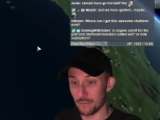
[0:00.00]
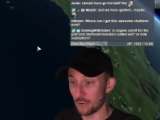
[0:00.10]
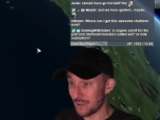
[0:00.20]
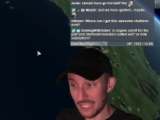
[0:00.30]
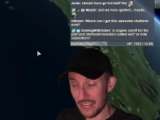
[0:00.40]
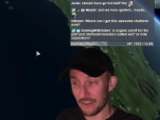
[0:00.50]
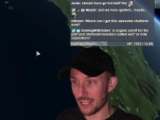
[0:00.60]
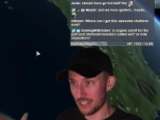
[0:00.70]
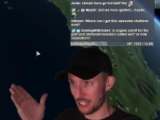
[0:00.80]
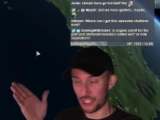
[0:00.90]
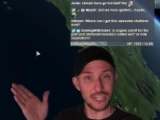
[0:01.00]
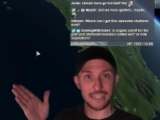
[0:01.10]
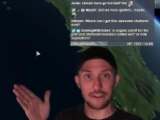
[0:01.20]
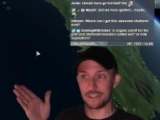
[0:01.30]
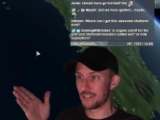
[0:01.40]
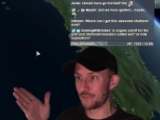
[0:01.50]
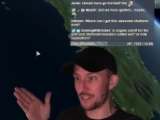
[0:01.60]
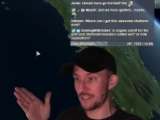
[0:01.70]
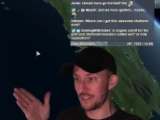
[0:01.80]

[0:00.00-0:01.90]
But we did have a shutdown, didn't we?